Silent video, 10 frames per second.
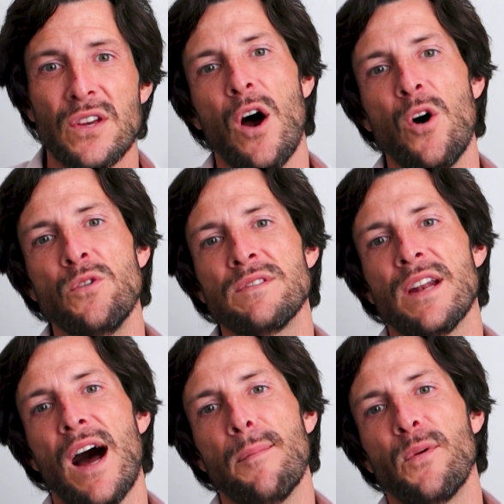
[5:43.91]
owns and
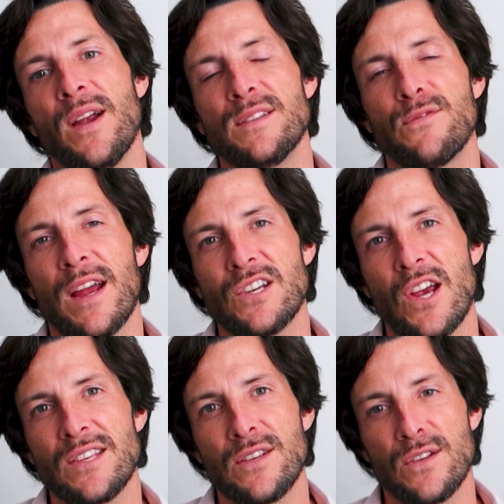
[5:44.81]
operates
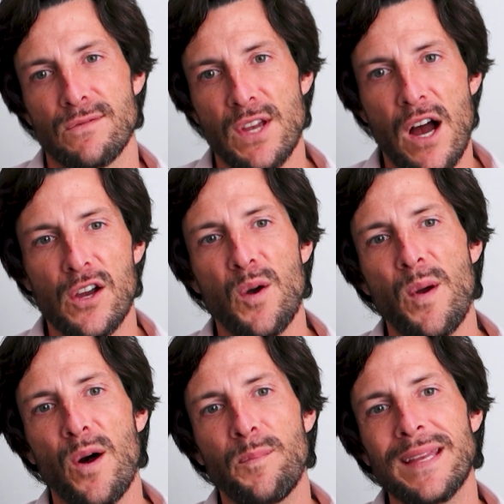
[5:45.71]
franchises of Taco
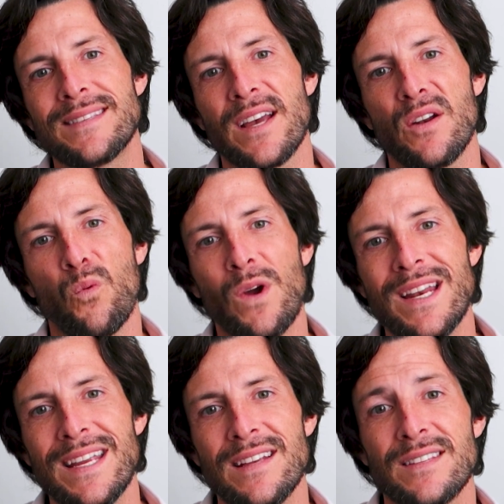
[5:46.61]
Bell, Pizza Hut,
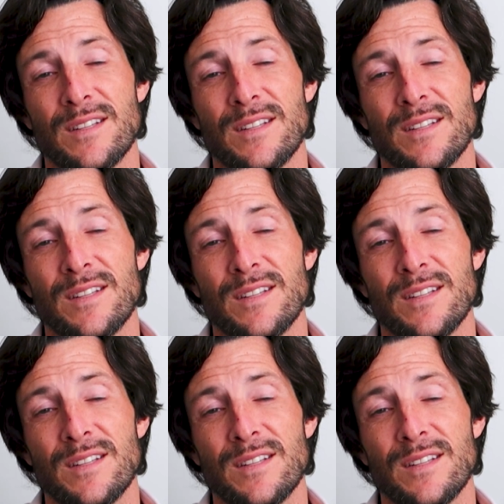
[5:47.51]
Wendy's.